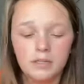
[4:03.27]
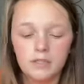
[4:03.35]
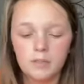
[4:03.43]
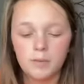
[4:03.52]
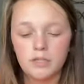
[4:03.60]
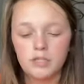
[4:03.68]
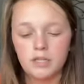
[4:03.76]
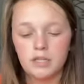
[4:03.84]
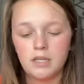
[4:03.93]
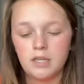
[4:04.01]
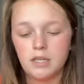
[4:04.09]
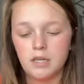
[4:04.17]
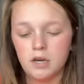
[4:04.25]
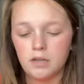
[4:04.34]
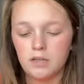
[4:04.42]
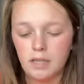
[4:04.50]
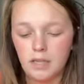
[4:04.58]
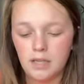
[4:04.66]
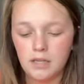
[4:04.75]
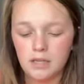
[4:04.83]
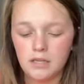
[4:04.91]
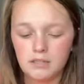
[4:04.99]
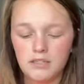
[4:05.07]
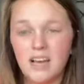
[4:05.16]
spongy thingy on the
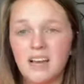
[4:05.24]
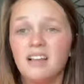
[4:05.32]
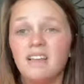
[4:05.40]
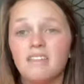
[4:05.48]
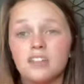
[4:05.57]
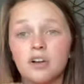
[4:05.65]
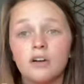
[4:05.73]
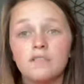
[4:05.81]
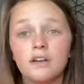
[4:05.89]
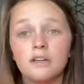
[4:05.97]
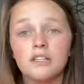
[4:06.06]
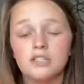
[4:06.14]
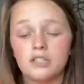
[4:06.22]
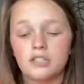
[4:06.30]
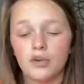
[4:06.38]
end, kind of like the Tarte foundation.